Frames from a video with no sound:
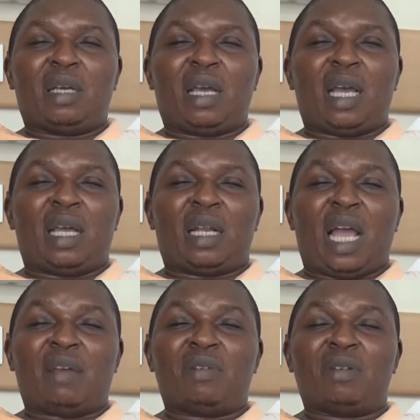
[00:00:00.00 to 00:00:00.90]
And
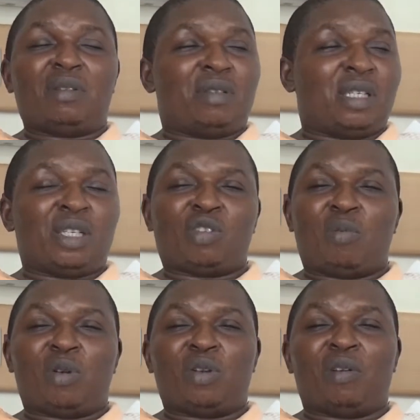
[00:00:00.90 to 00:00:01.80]
I even see
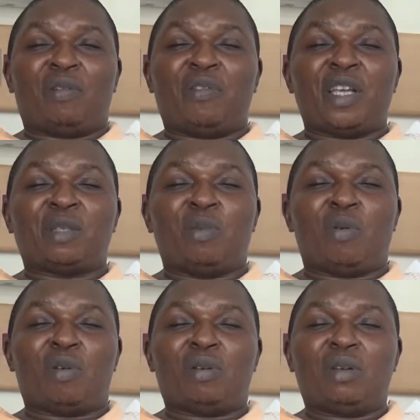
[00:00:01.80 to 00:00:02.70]
somebody on
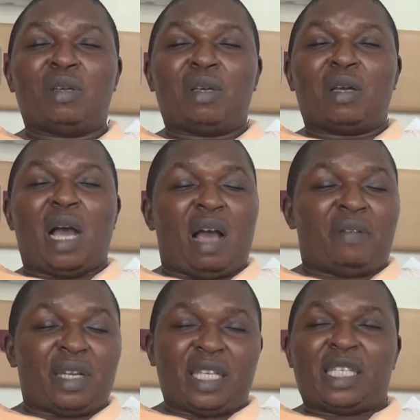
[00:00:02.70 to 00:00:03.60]
Facebook
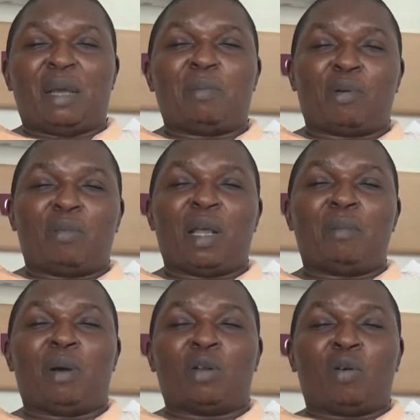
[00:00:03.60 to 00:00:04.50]
having the same problem,
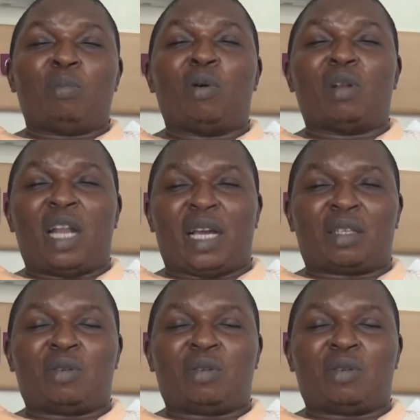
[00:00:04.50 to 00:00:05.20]
but on both legs.